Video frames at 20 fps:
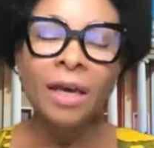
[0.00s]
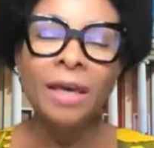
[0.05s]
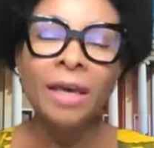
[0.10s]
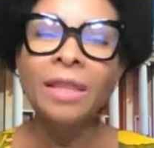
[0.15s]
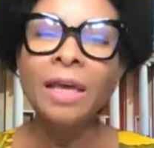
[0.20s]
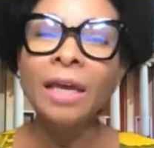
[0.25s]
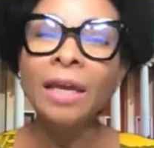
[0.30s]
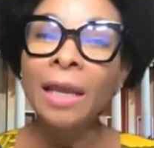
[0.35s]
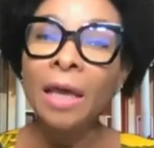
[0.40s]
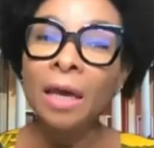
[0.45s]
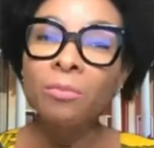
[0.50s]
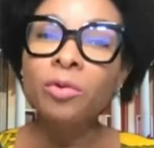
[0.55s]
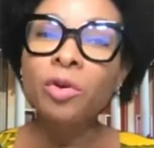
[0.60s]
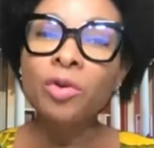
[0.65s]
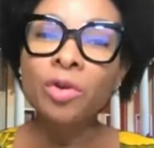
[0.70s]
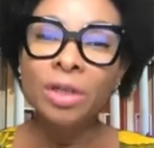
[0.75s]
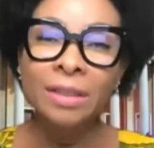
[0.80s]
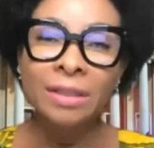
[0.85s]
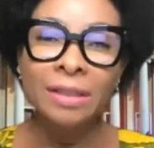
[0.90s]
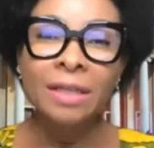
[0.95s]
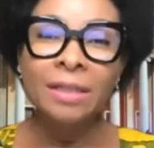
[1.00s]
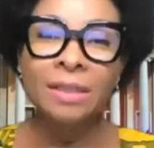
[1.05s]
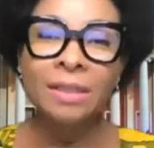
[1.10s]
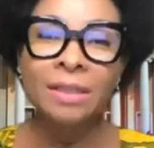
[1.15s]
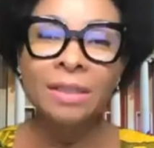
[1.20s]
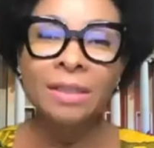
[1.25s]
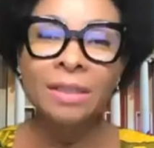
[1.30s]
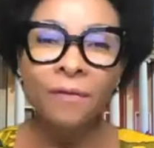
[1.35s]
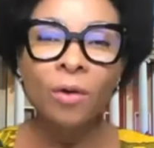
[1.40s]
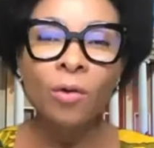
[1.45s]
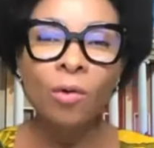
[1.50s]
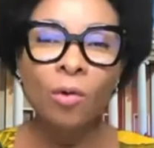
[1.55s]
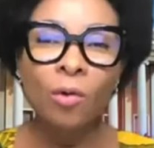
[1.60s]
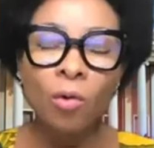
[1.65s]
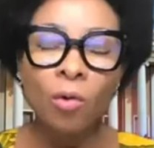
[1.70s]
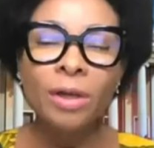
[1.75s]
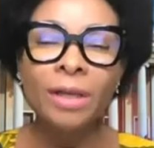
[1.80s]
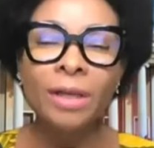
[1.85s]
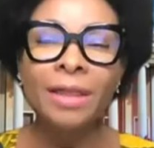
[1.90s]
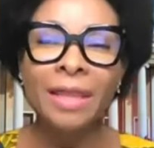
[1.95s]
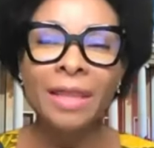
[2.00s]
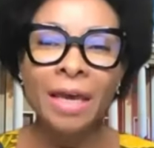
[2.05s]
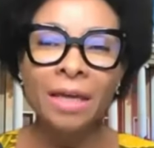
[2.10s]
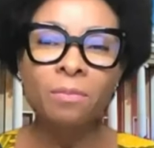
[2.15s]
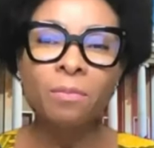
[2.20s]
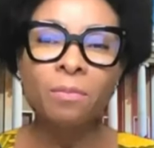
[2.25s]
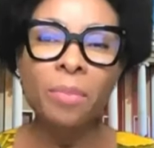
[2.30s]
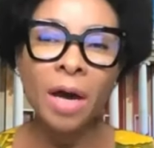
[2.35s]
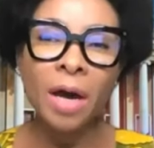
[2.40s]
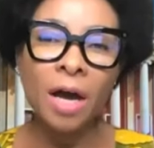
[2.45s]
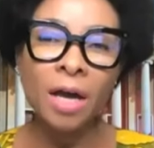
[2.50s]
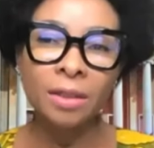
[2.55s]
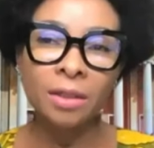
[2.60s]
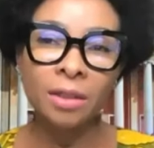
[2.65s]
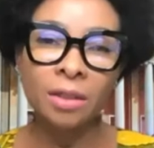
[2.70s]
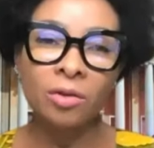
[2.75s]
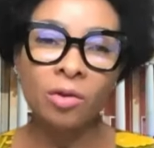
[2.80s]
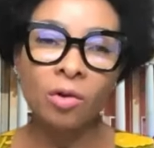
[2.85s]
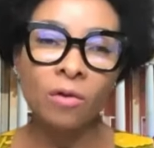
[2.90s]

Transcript: then libraries are serving only that part